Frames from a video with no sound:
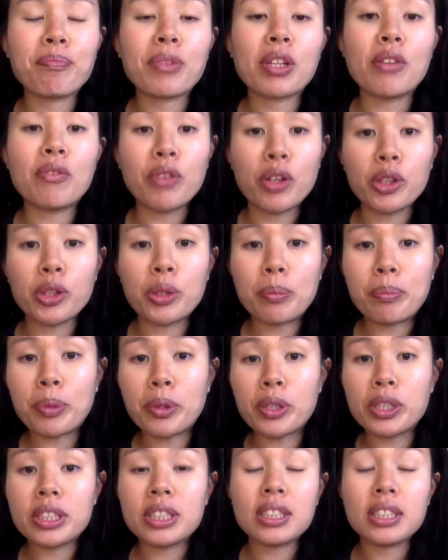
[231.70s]
volume
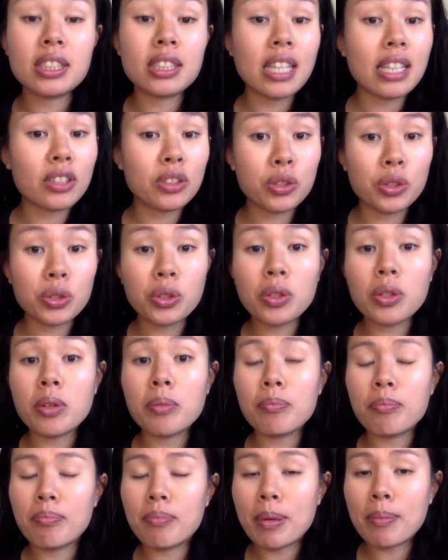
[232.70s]
points to do your
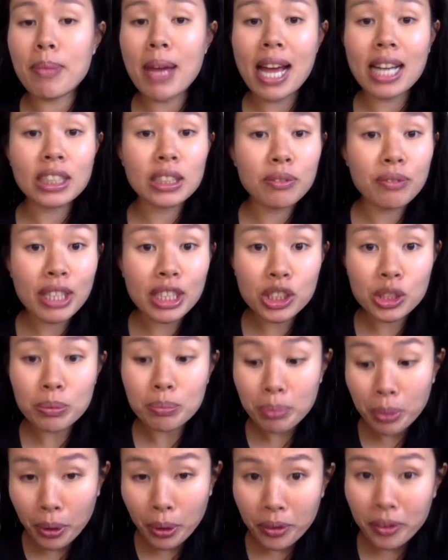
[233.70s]
member activation
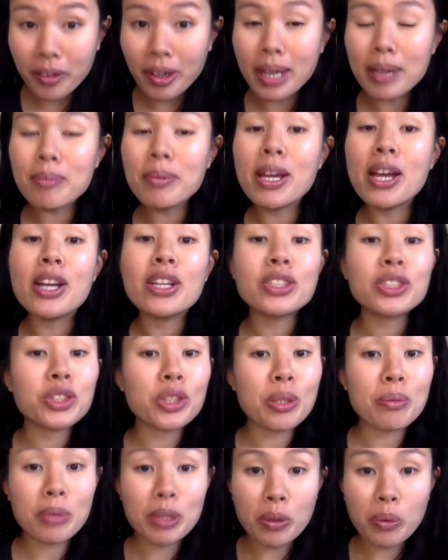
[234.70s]
program. So I'm
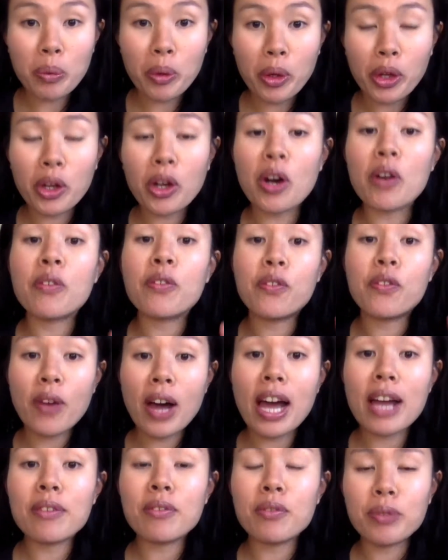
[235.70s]
going to work off
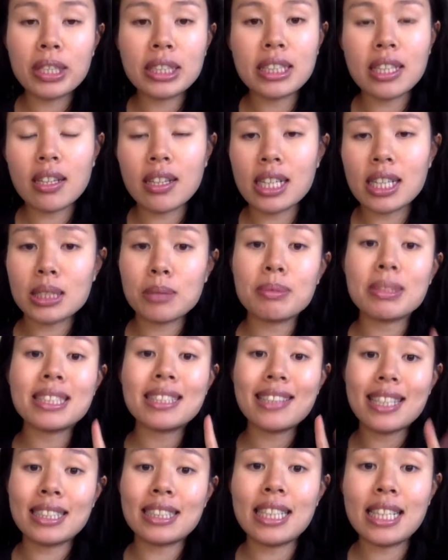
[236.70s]
5 retail customers.
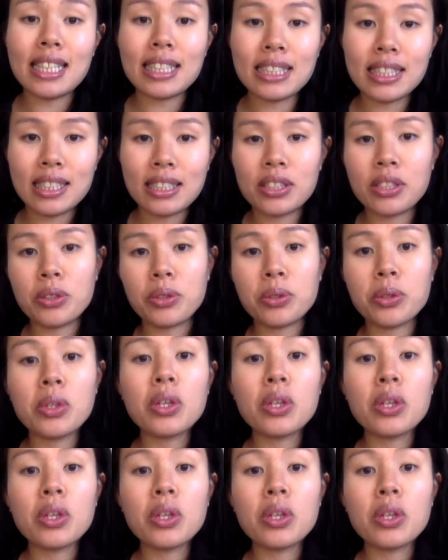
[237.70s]
That's easy to